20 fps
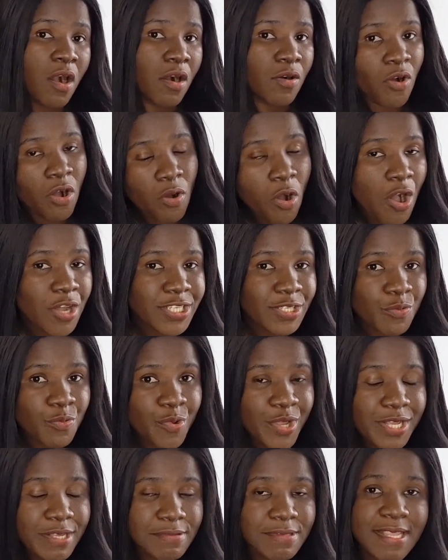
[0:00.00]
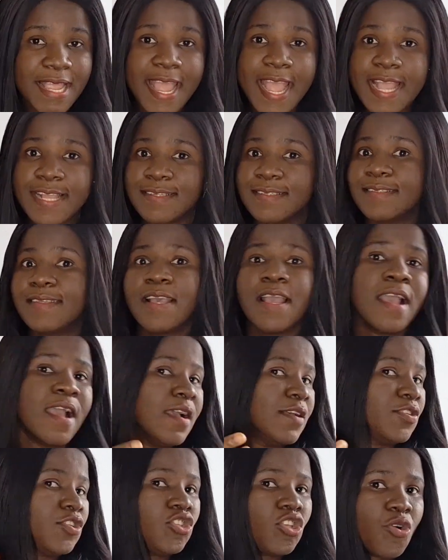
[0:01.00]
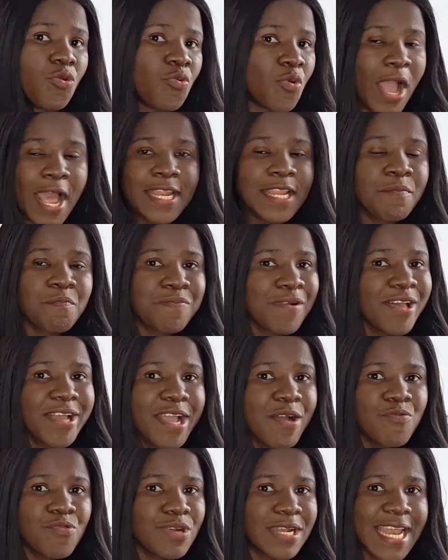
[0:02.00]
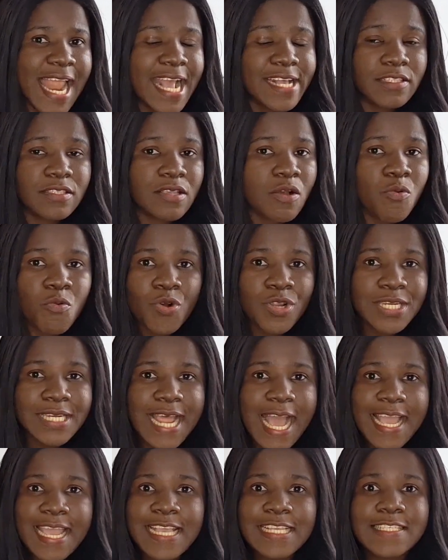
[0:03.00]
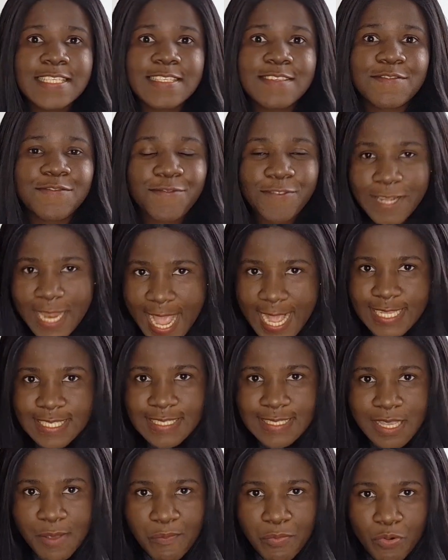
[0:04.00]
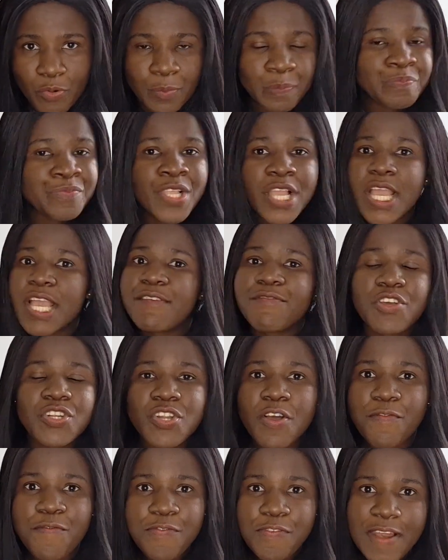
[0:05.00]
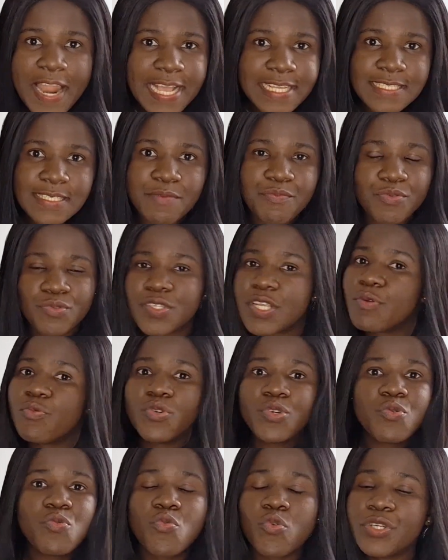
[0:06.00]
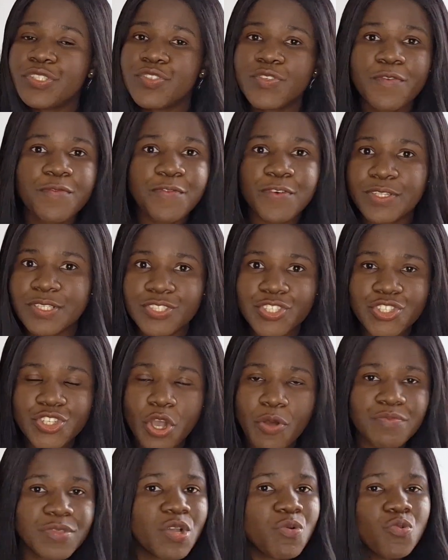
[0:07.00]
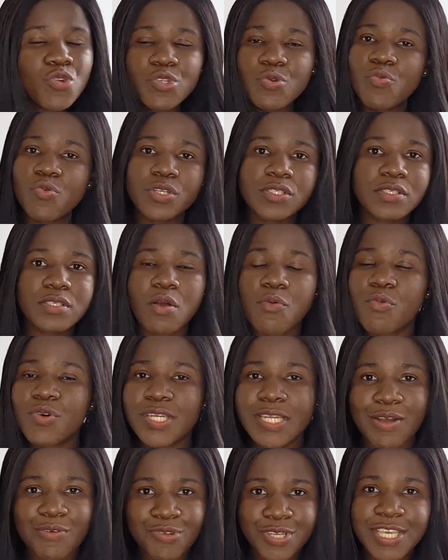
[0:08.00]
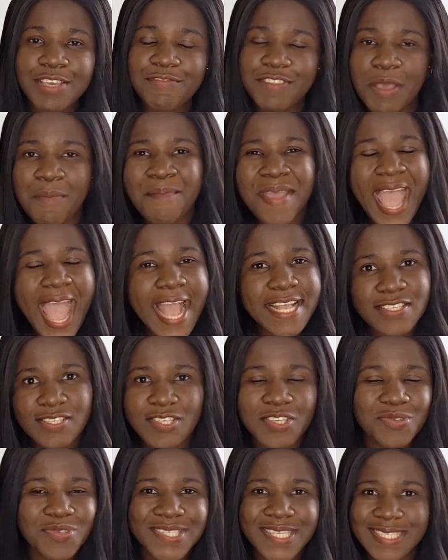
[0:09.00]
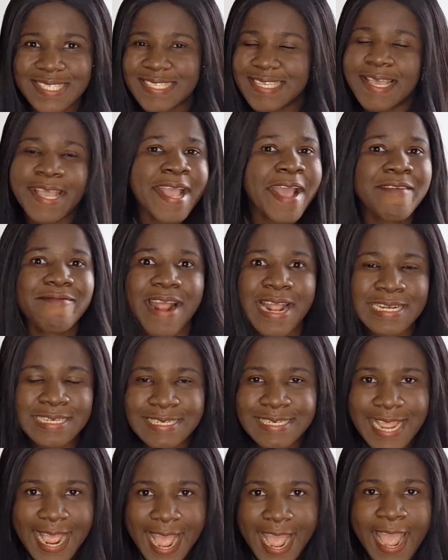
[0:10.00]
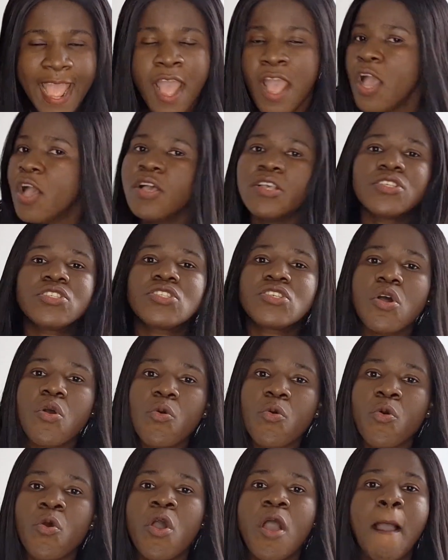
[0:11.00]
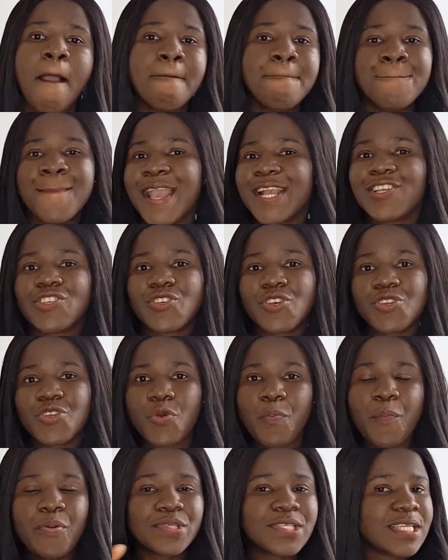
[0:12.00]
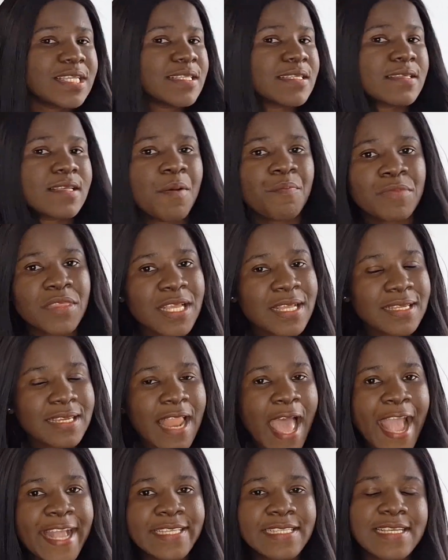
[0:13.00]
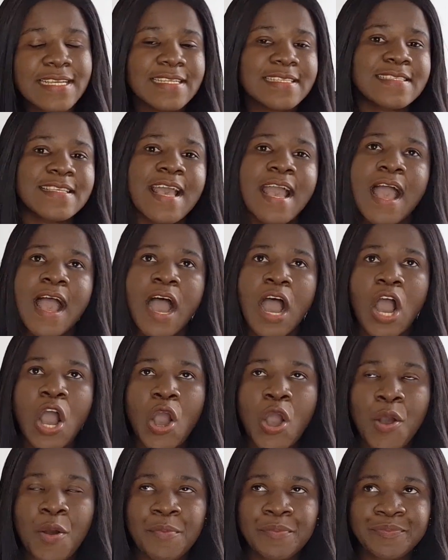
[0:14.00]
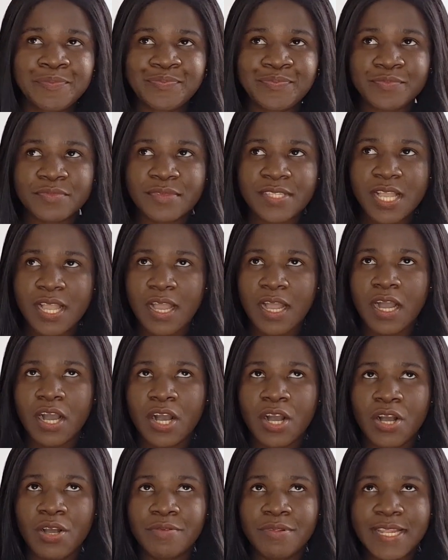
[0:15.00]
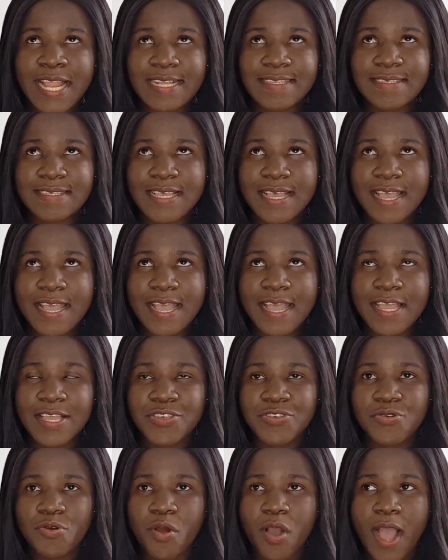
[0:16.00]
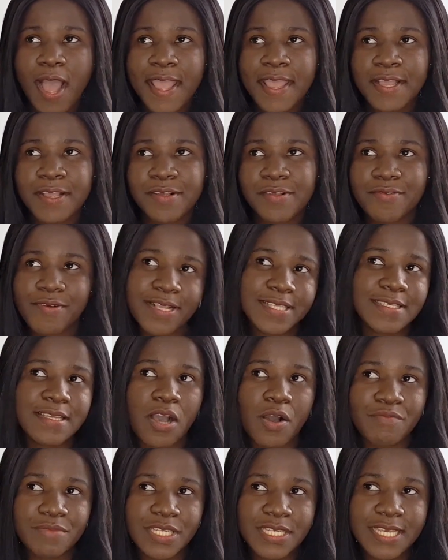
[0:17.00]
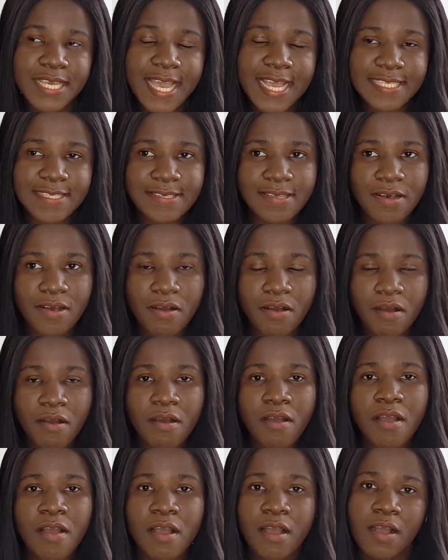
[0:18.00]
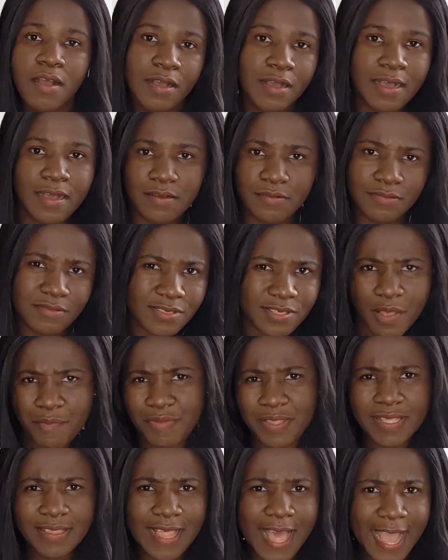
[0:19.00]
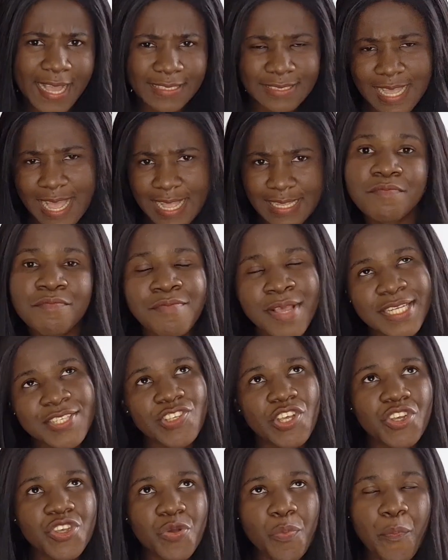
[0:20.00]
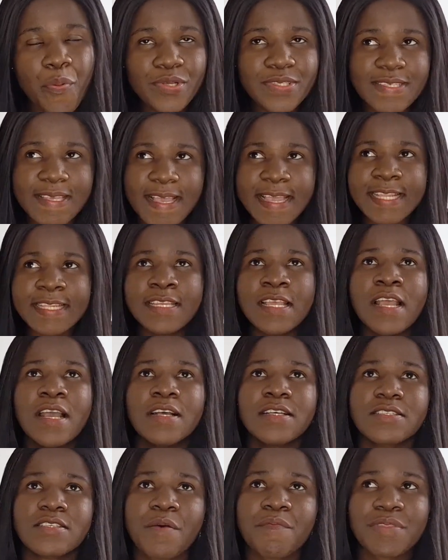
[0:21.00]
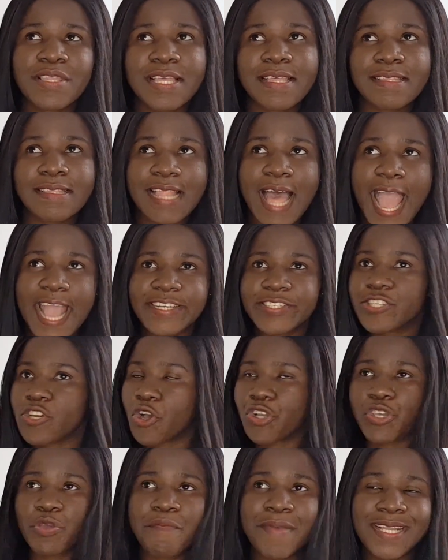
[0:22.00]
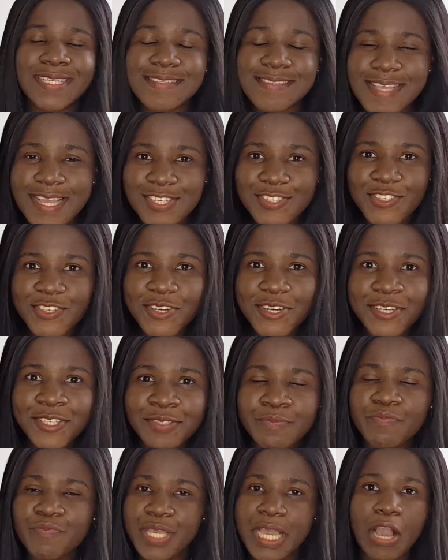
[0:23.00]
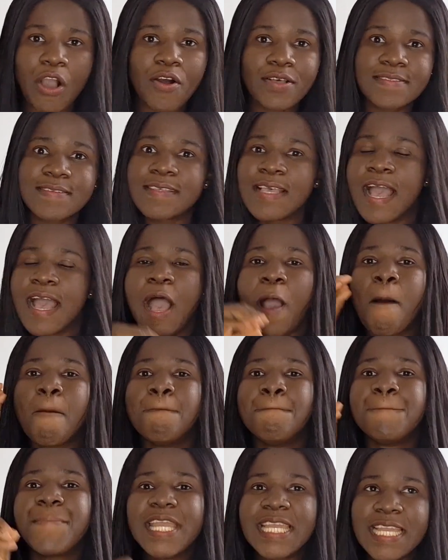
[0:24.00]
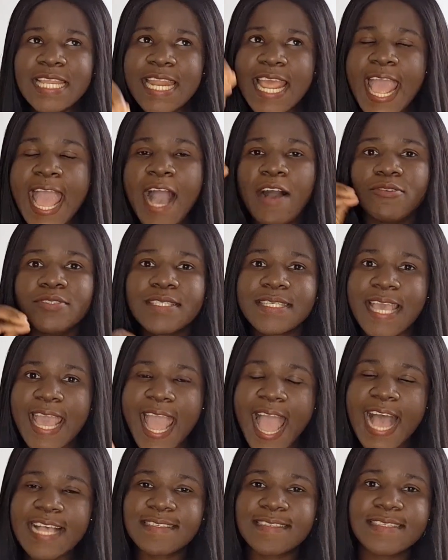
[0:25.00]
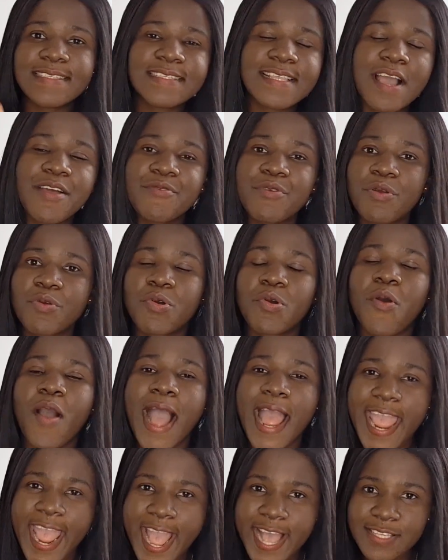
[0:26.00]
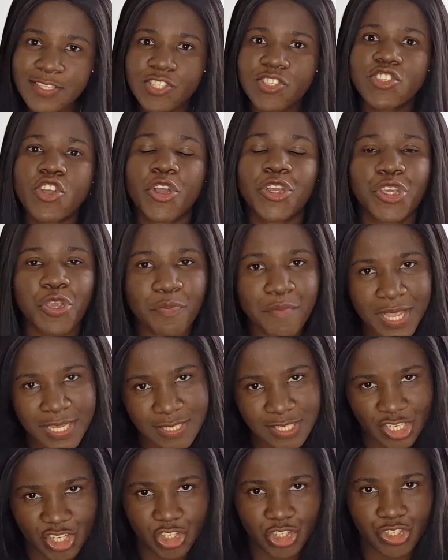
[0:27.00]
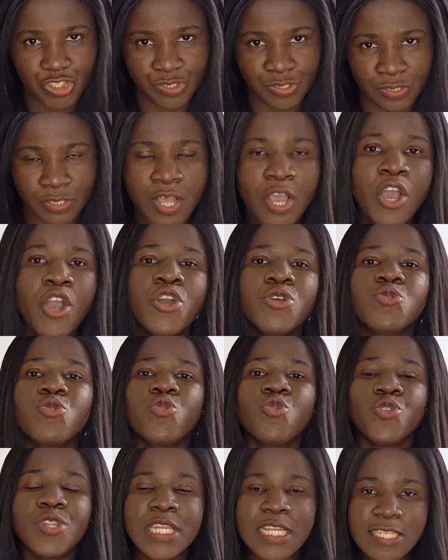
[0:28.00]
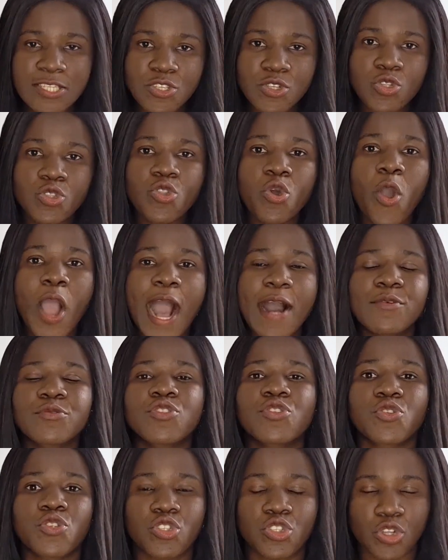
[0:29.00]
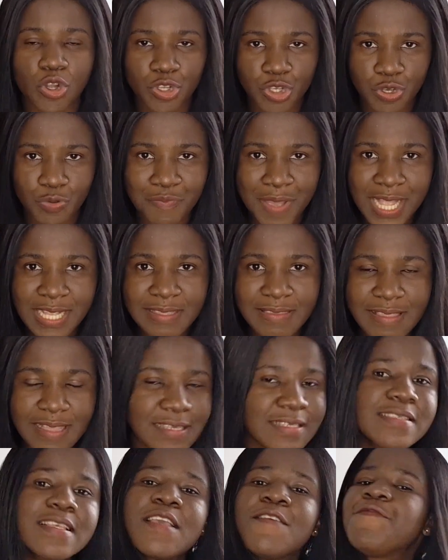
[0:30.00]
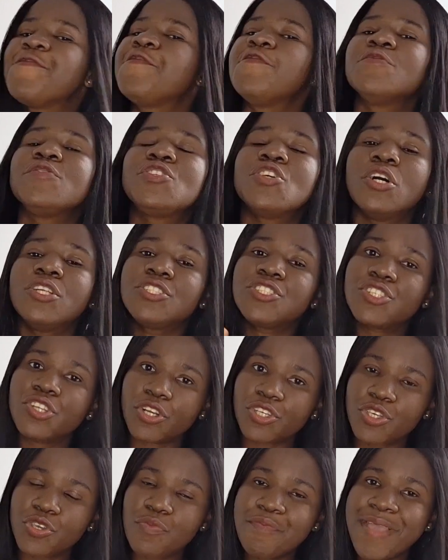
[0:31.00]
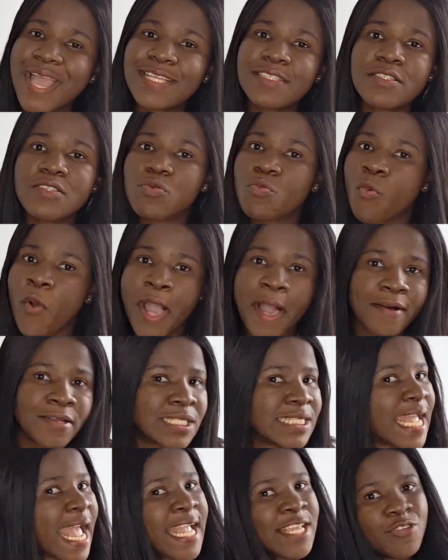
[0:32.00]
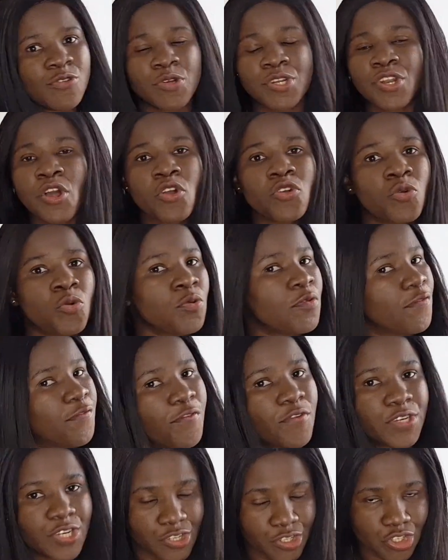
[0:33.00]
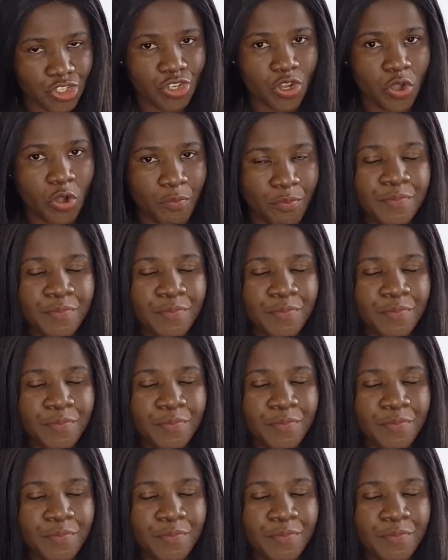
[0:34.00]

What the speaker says: other weekdays. So an employer would like someone that is flexible. If you're not flexible, they wouldn't want you for the job. They wouldn't want someone that will give them excuses here and there. So make sure you put in something like this. Let's say you are a great communicator, something like that. Make sure you put in something like documentation because being a healthcare assistant requires documentation. You need to know how to document things. If you don't document well, then you're not good for the job.